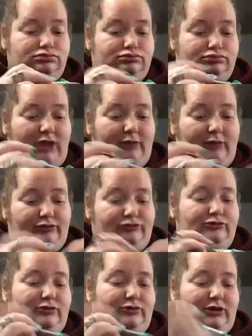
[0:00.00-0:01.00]
I was too
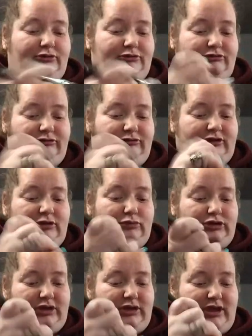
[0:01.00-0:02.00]
young to see it when
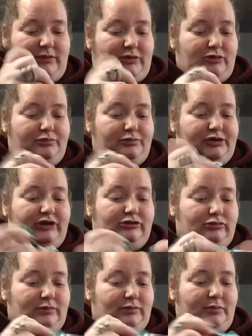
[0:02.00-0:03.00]
it came out, but I do
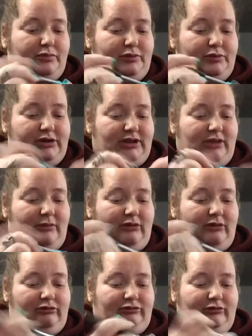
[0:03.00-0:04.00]
remember when it came out
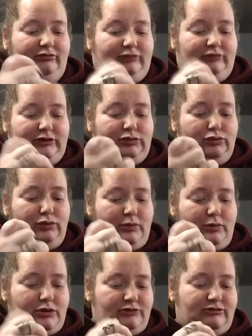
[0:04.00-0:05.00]
because I was like, oh, I want
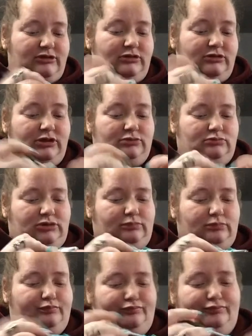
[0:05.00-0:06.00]
to see that. And
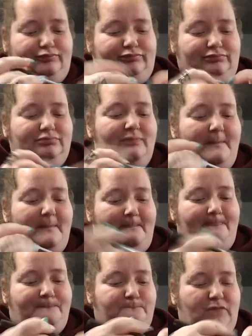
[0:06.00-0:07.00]

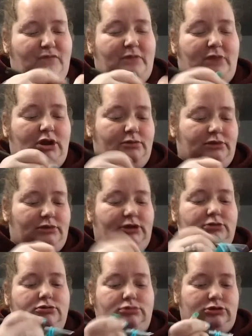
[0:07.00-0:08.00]
my aunt and my
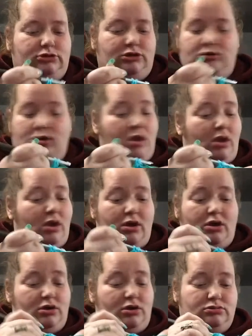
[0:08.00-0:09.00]
uncle were like,
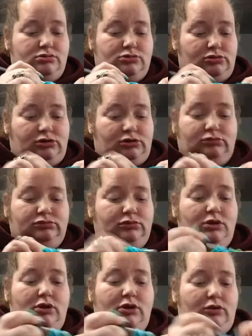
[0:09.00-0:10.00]
no,
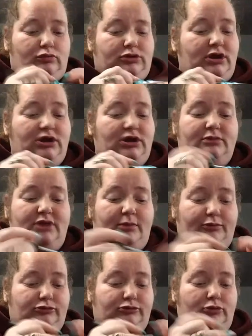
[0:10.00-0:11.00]
we're not going to be up
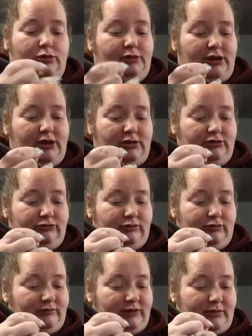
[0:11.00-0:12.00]
with you all night because you have
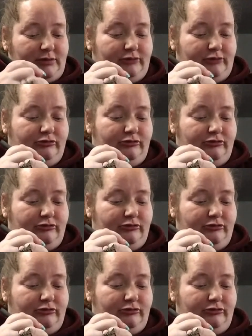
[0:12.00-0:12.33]
nightmares.